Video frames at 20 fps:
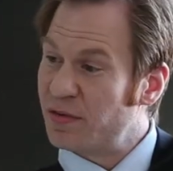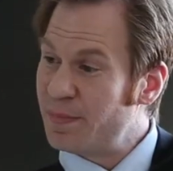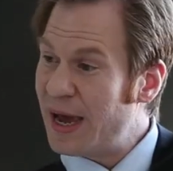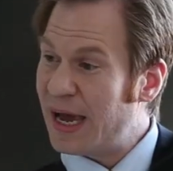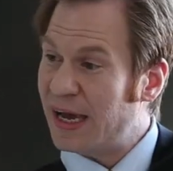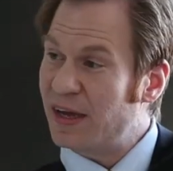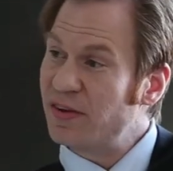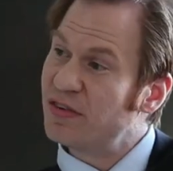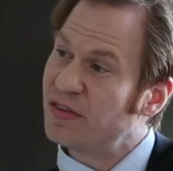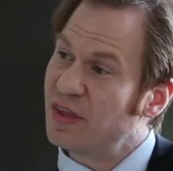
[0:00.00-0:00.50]

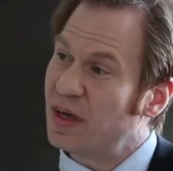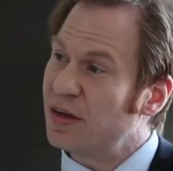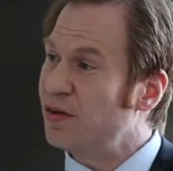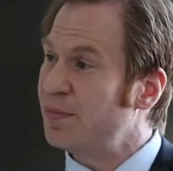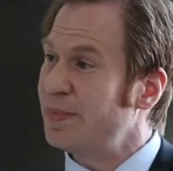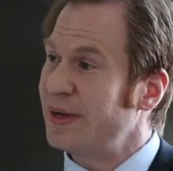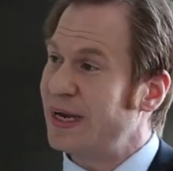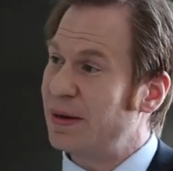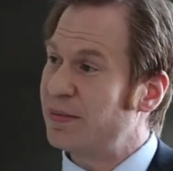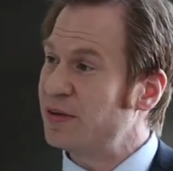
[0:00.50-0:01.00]
space that
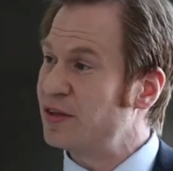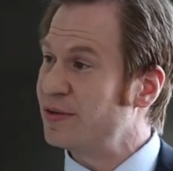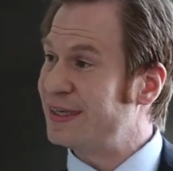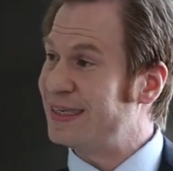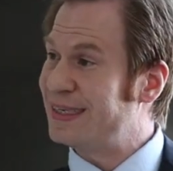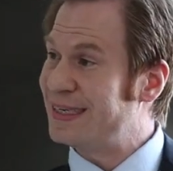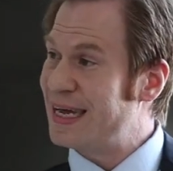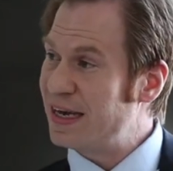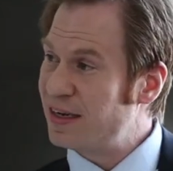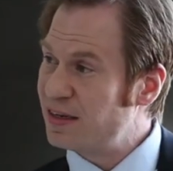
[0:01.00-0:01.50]
you've been able to
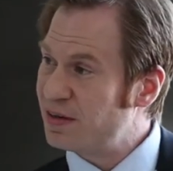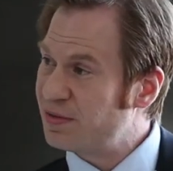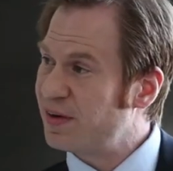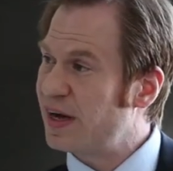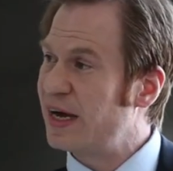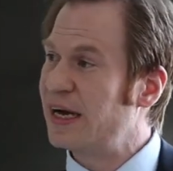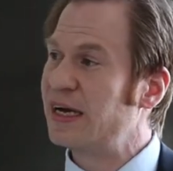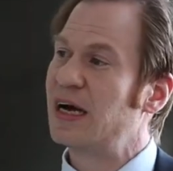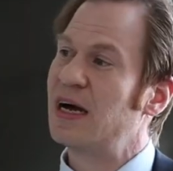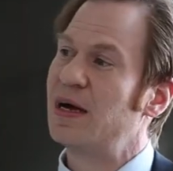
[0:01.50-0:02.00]

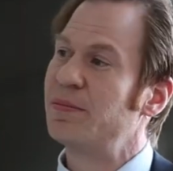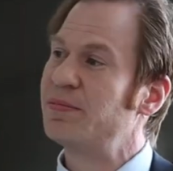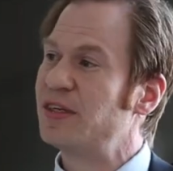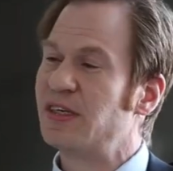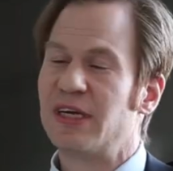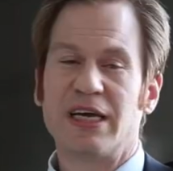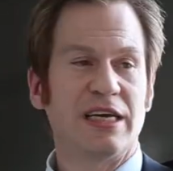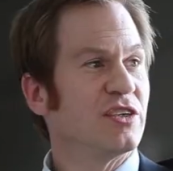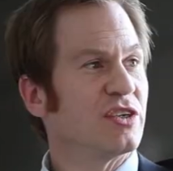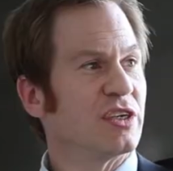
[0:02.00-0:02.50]
identify
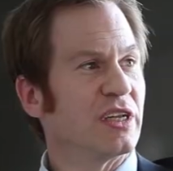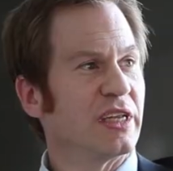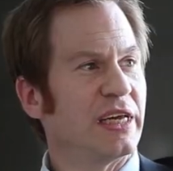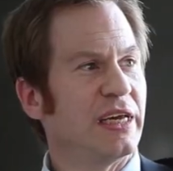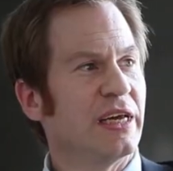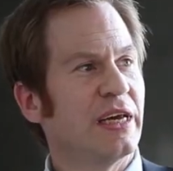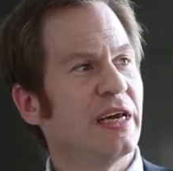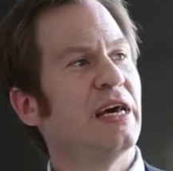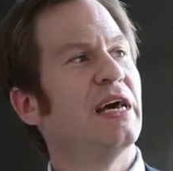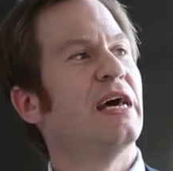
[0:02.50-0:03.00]

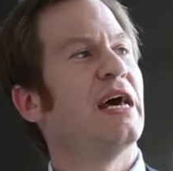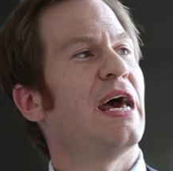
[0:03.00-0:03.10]
computationally